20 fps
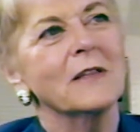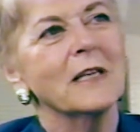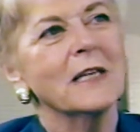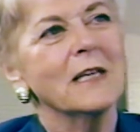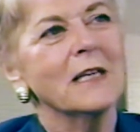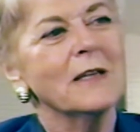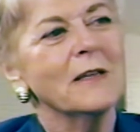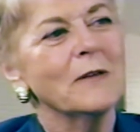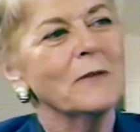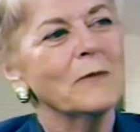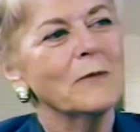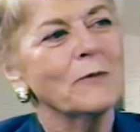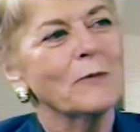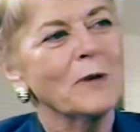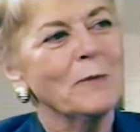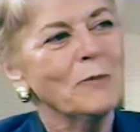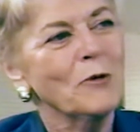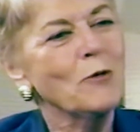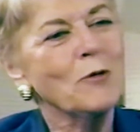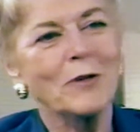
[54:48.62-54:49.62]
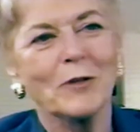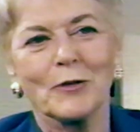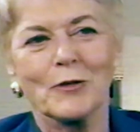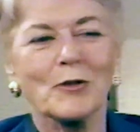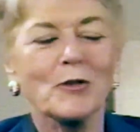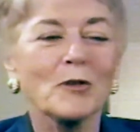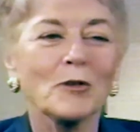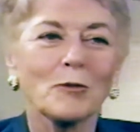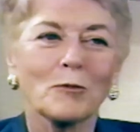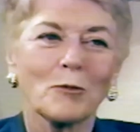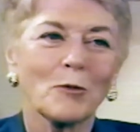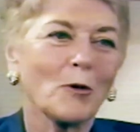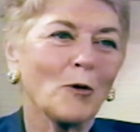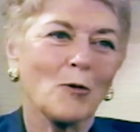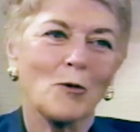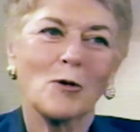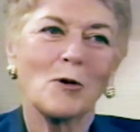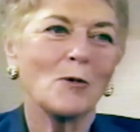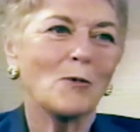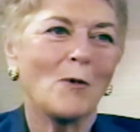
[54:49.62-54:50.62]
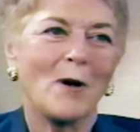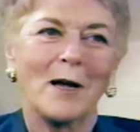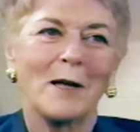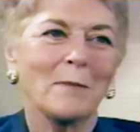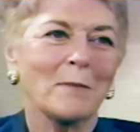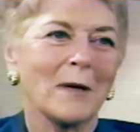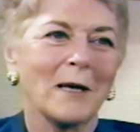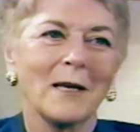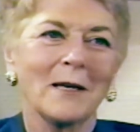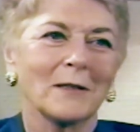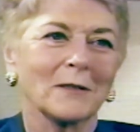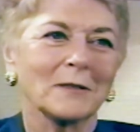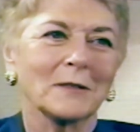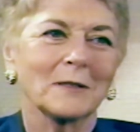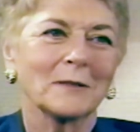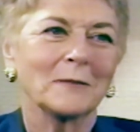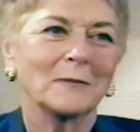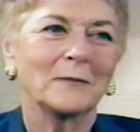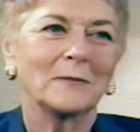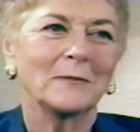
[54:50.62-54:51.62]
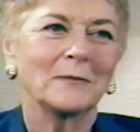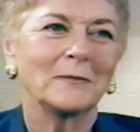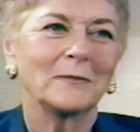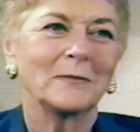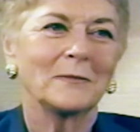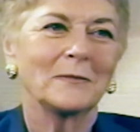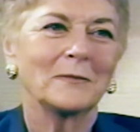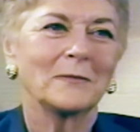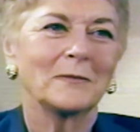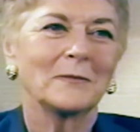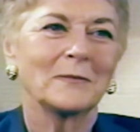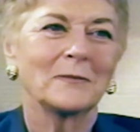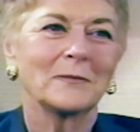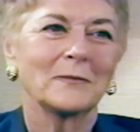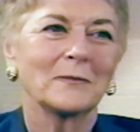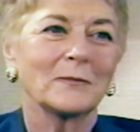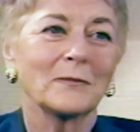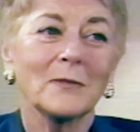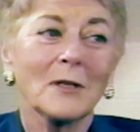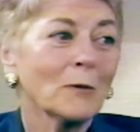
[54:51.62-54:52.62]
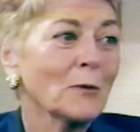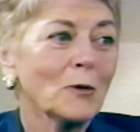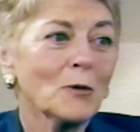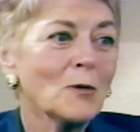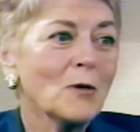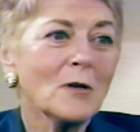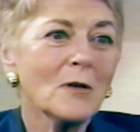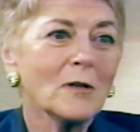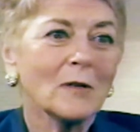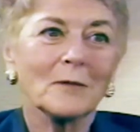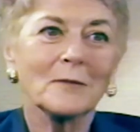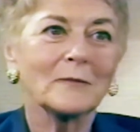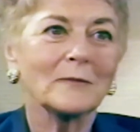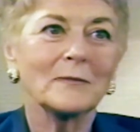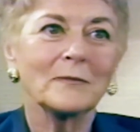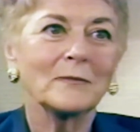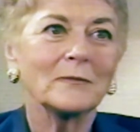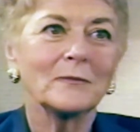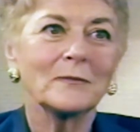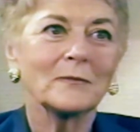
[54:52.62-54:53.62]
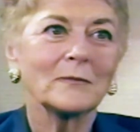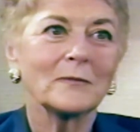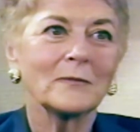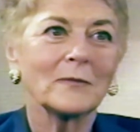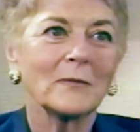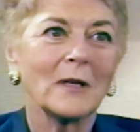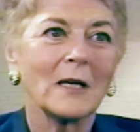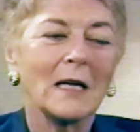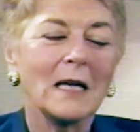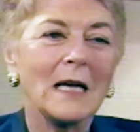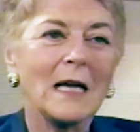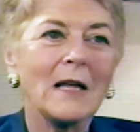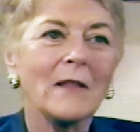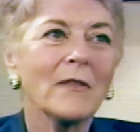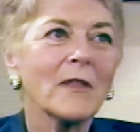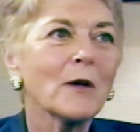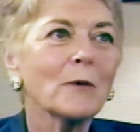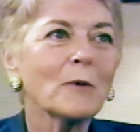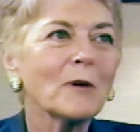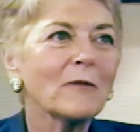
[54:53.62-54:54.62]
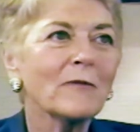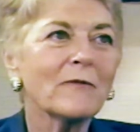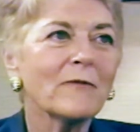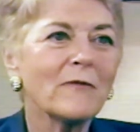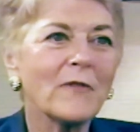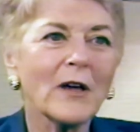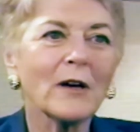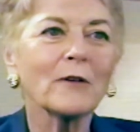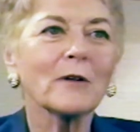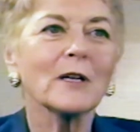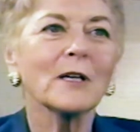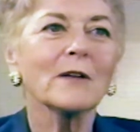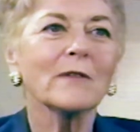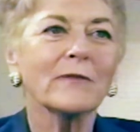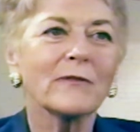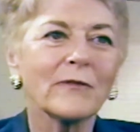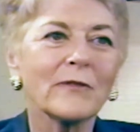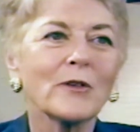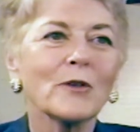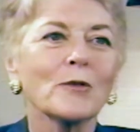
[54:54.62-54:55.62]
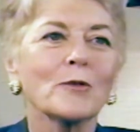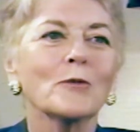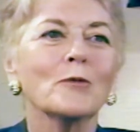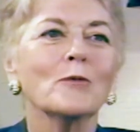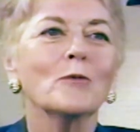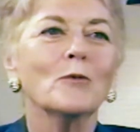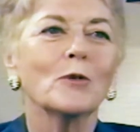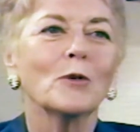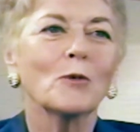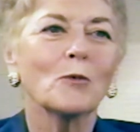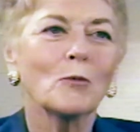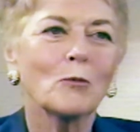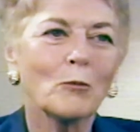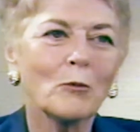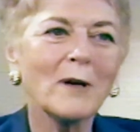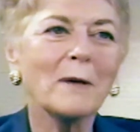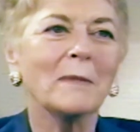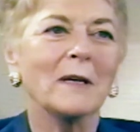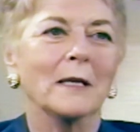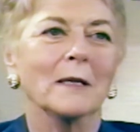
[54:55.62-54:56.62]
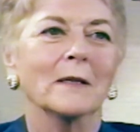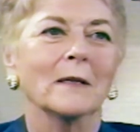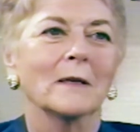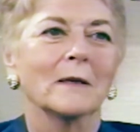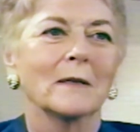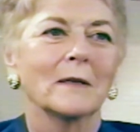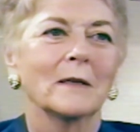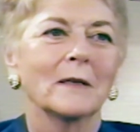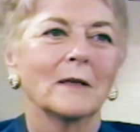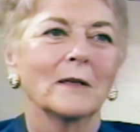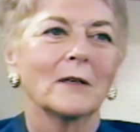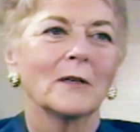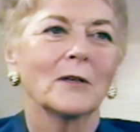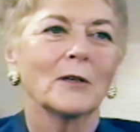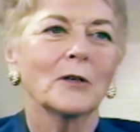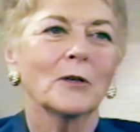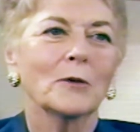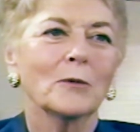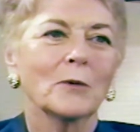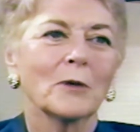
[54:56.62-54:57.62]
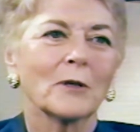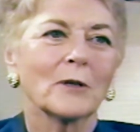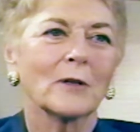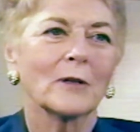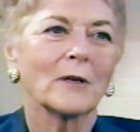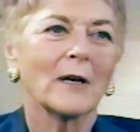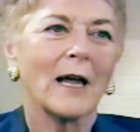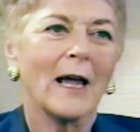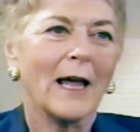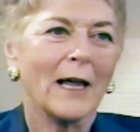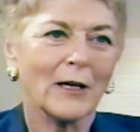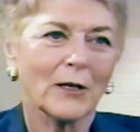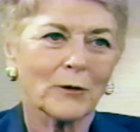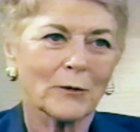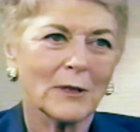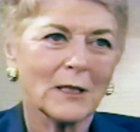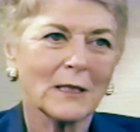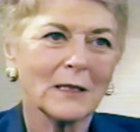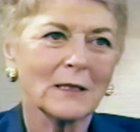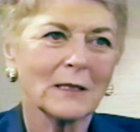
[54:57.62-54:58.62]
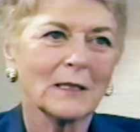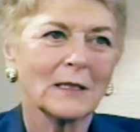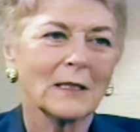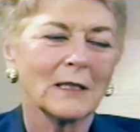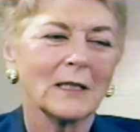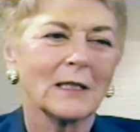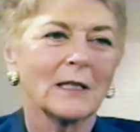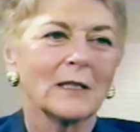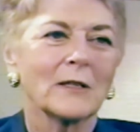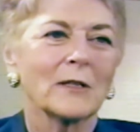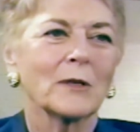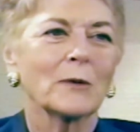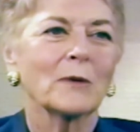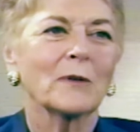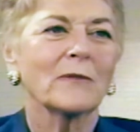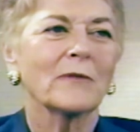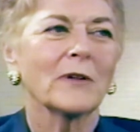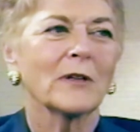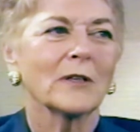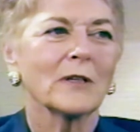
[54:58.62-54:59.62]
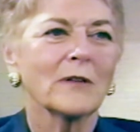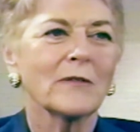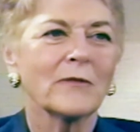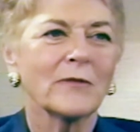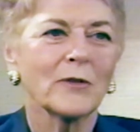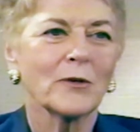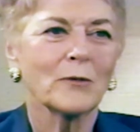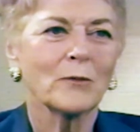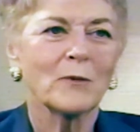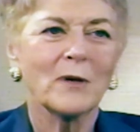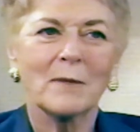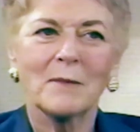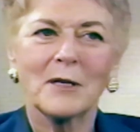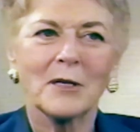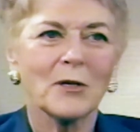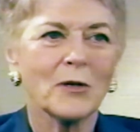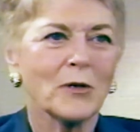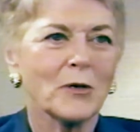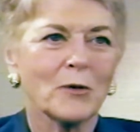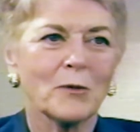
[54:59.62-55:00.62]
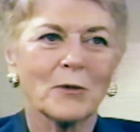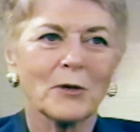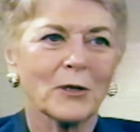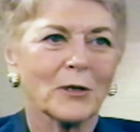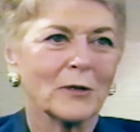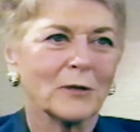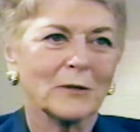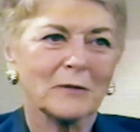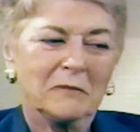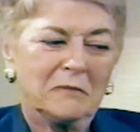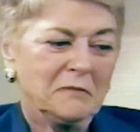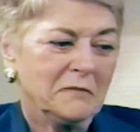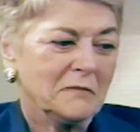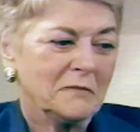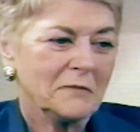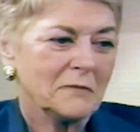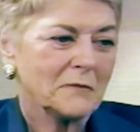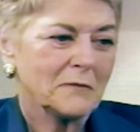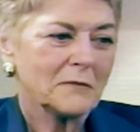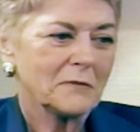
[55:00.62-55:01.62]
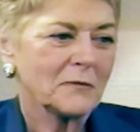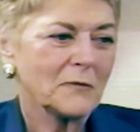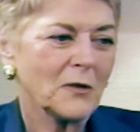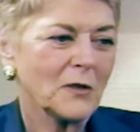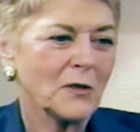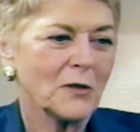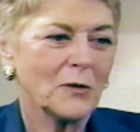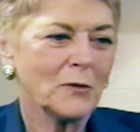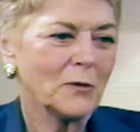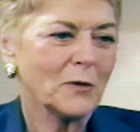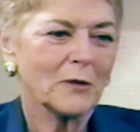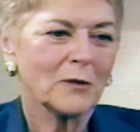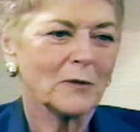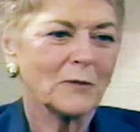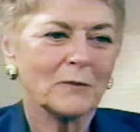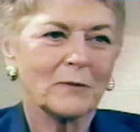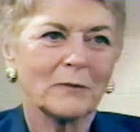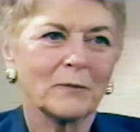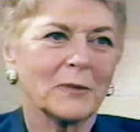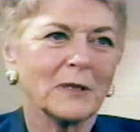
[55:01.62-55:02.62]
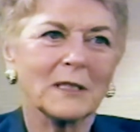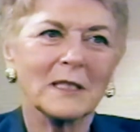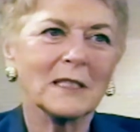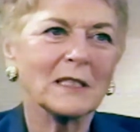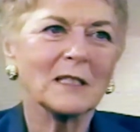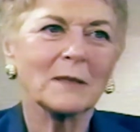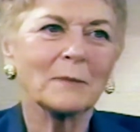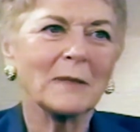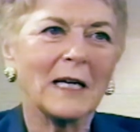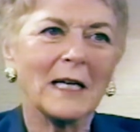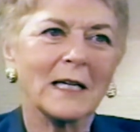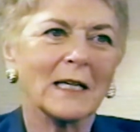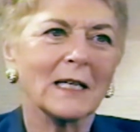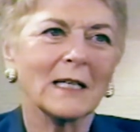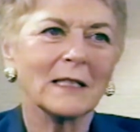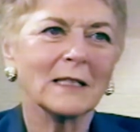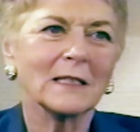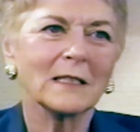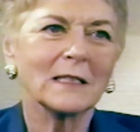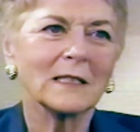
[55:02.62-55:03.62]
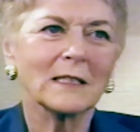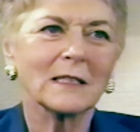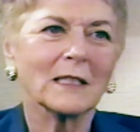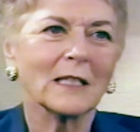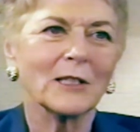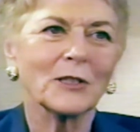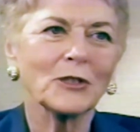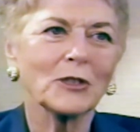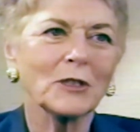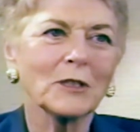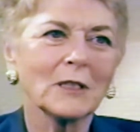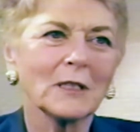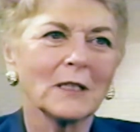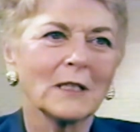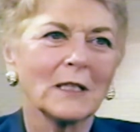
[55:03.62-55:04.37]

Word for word: the reporters were all white males. Mm-hmm. They were all. There were very few women who were anchoring. There were very few women who were, who were participating in the discussion